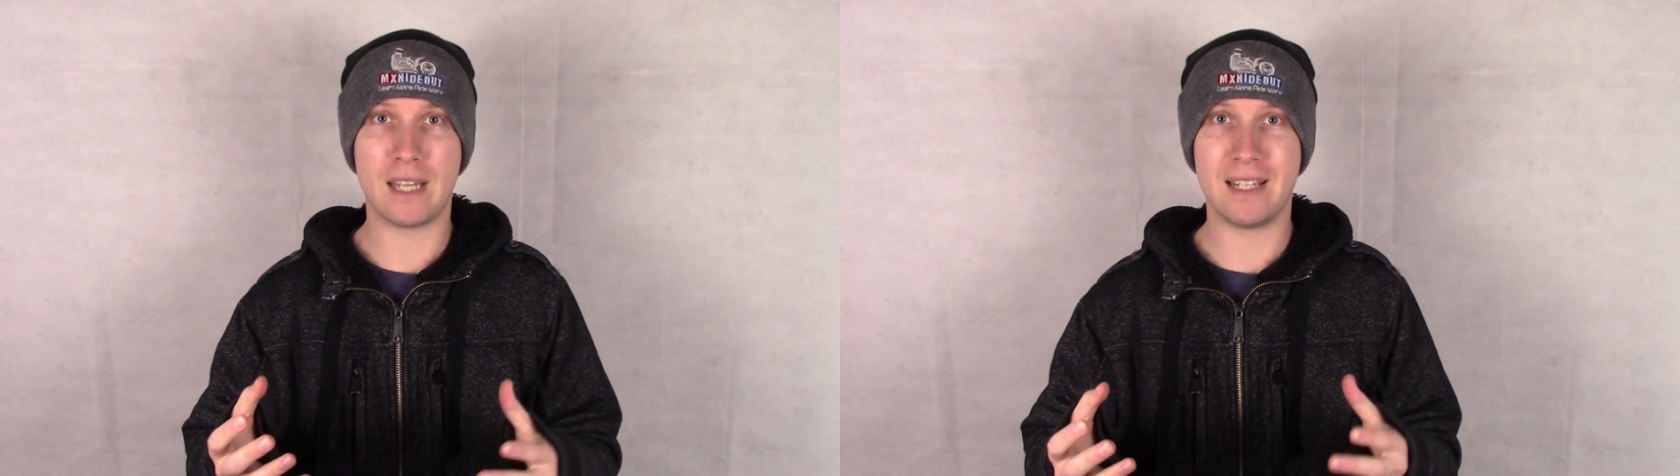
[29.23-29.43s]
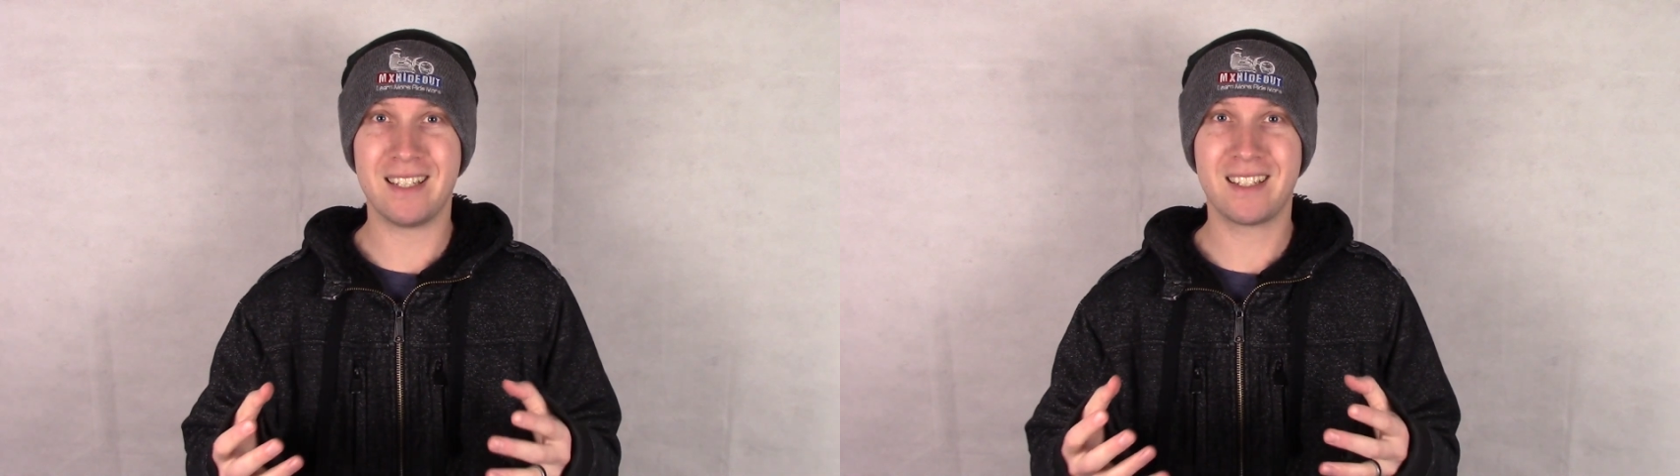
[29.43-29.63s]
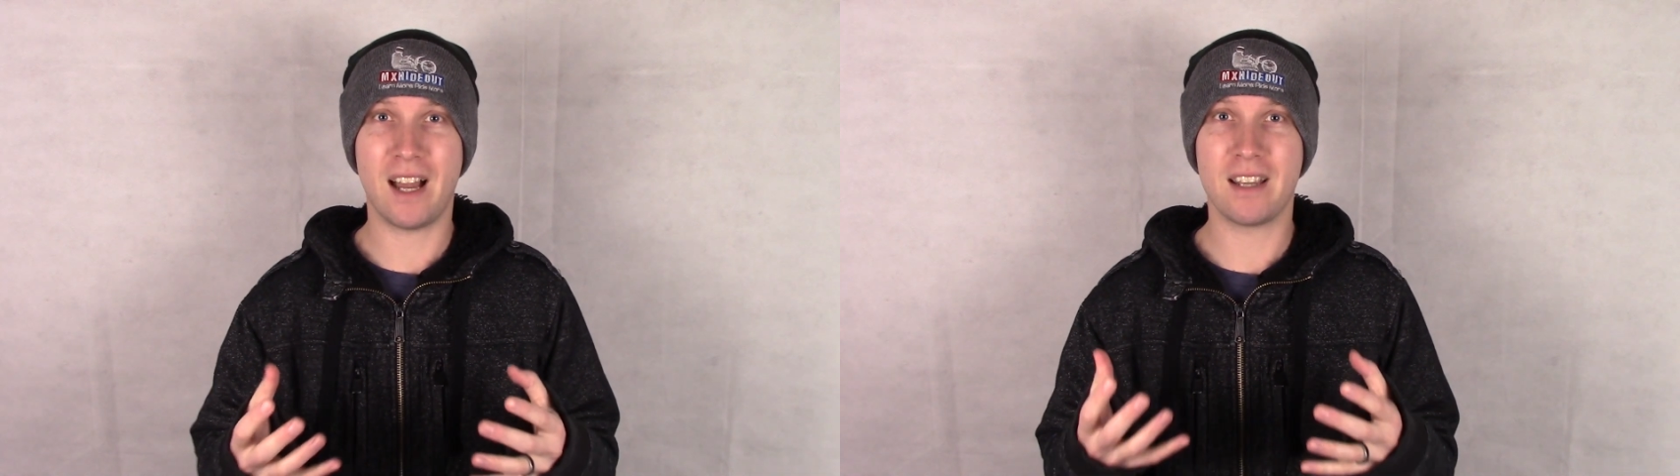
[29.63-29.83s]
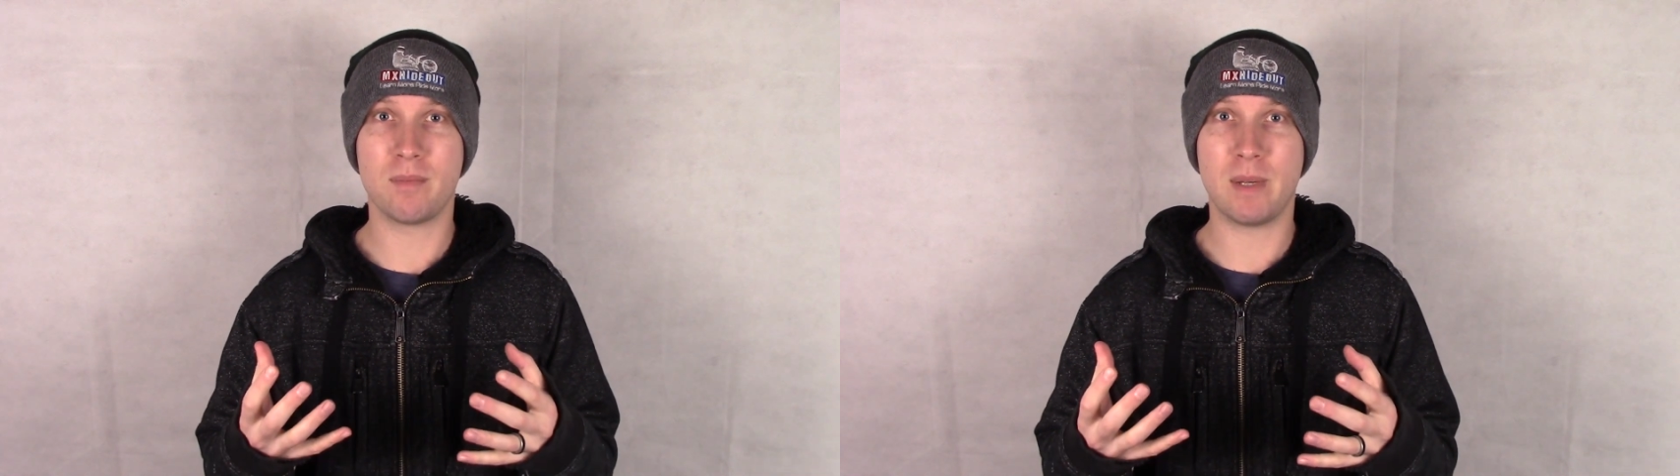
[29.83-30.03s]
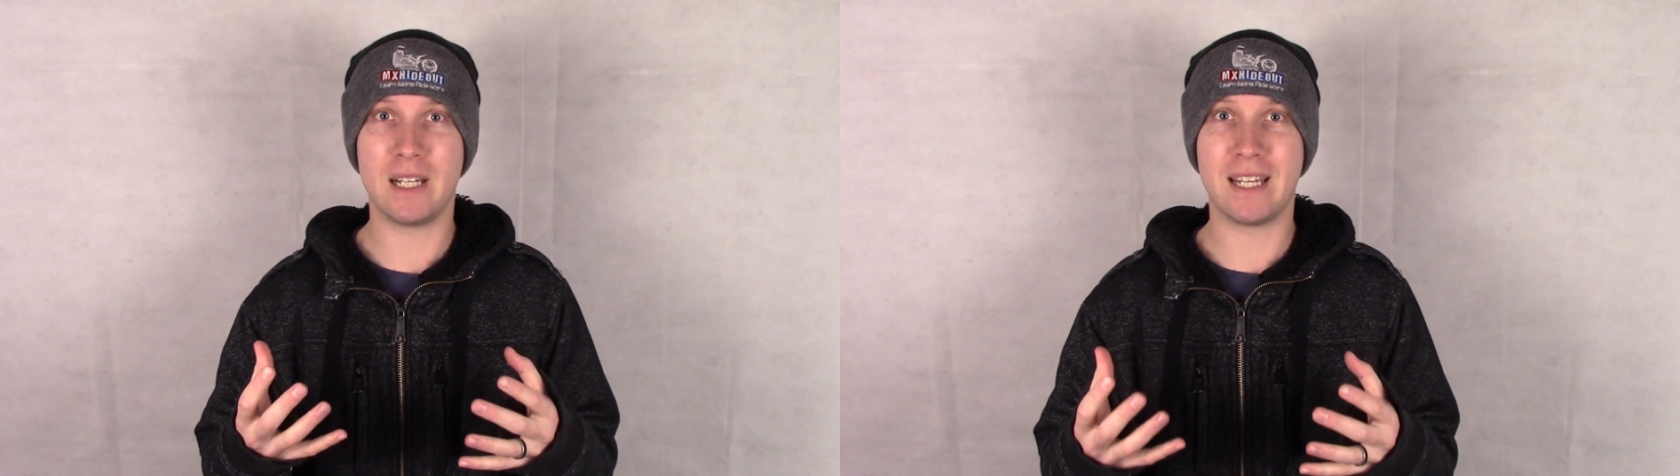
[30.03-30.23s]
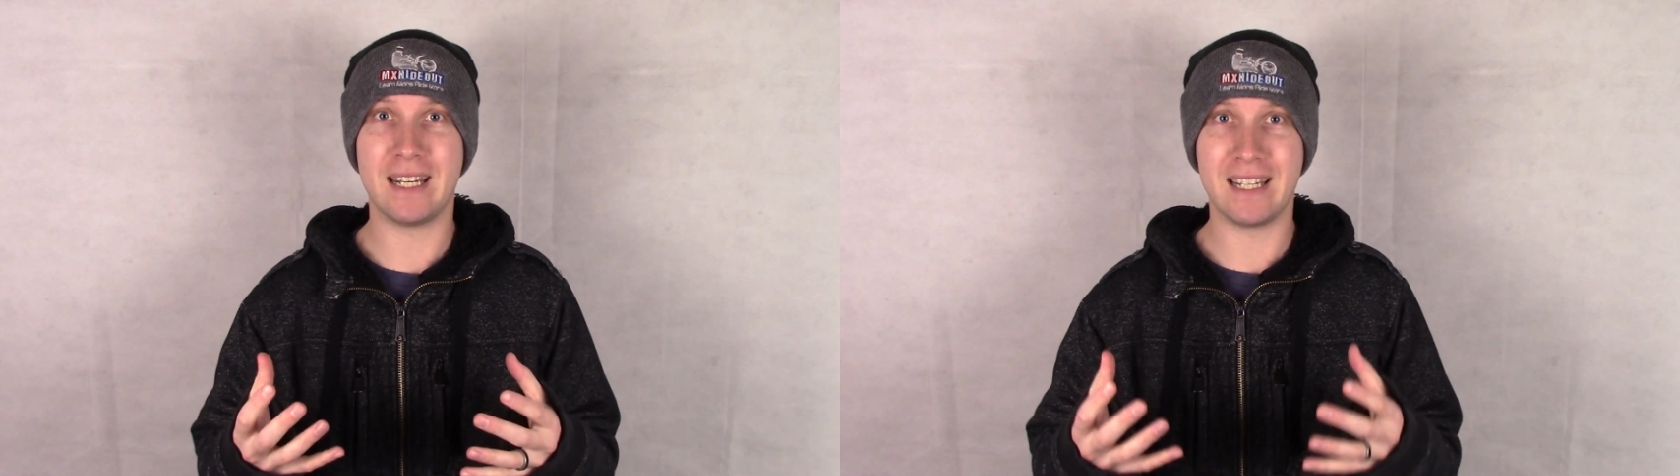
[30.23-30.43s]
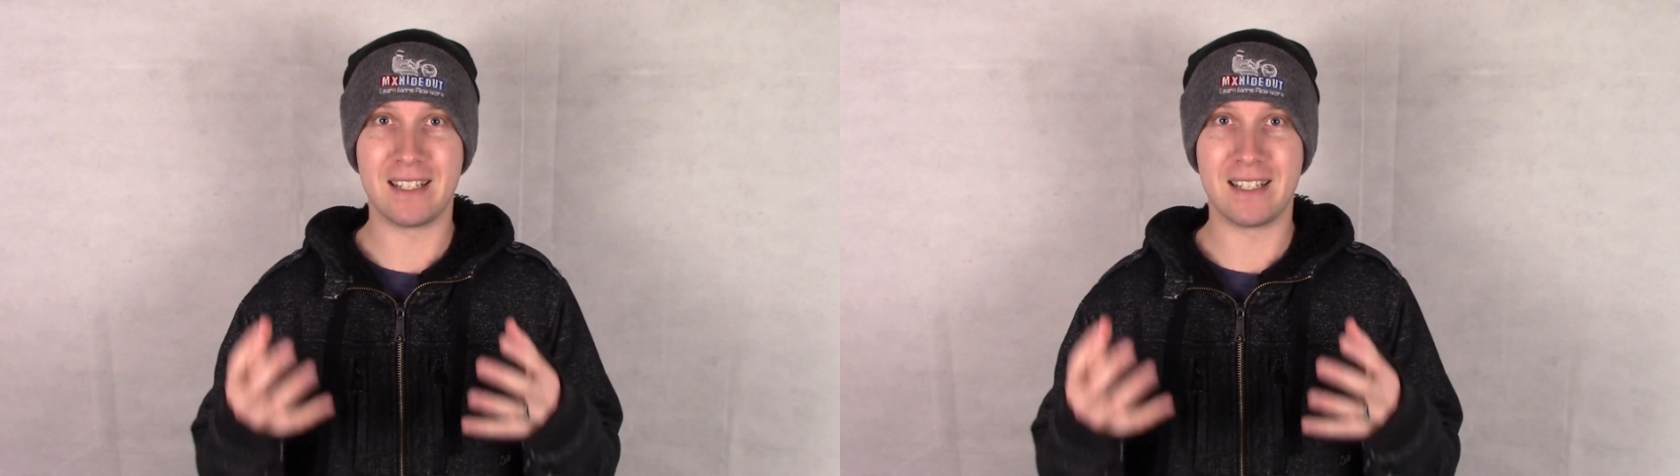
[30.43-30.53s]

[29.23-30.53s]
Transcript: and this caused me to get